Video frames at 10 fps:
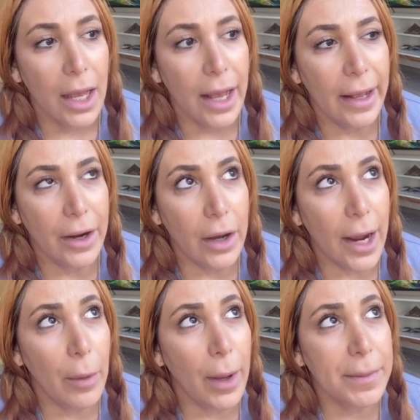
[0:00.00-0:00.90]
And on
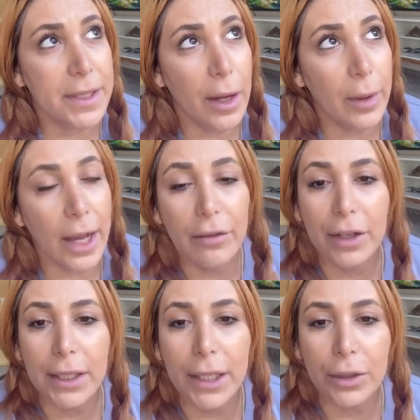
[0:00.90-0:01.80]
our website, we have
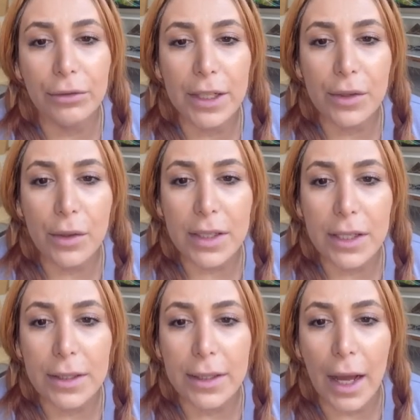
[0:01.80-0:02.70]
really good
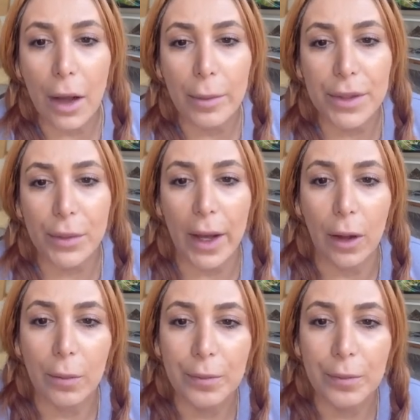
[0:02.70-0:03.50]
resources to help as well.